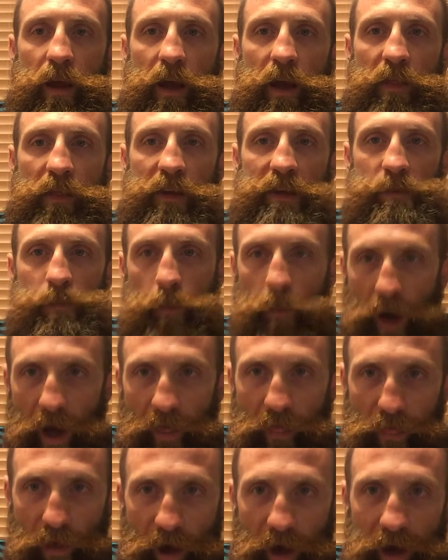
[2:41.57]
And these
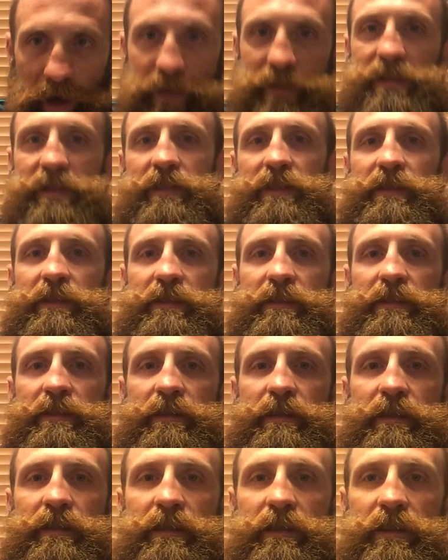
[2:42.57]
but thoughts
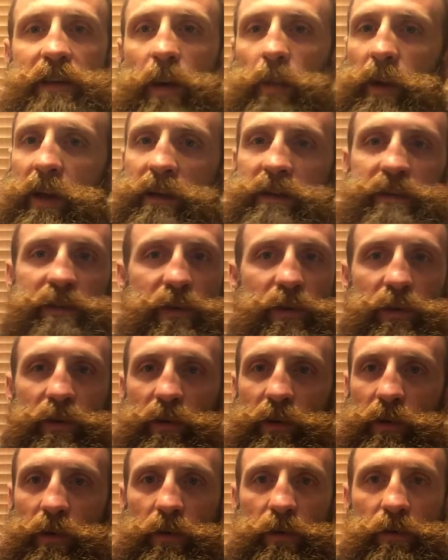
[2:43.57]
come
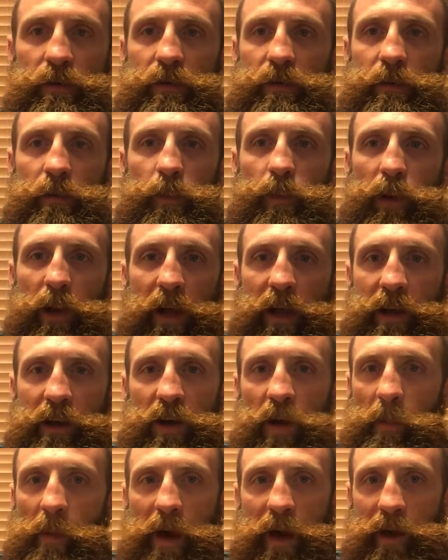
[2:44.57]
into play
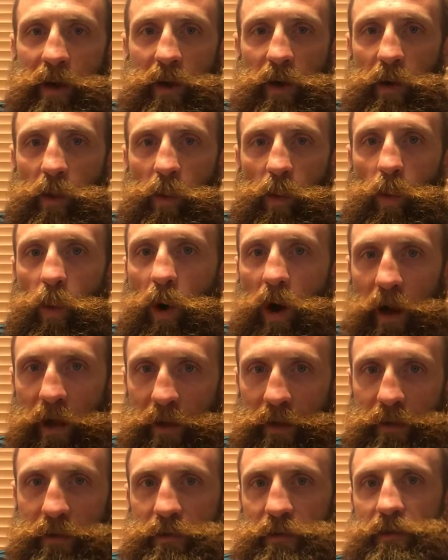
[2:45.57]
no matter
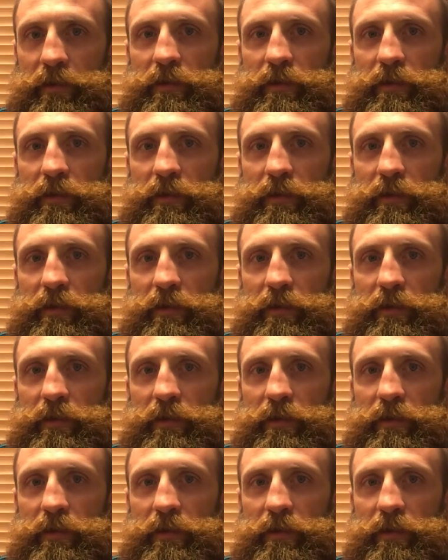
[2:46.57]
what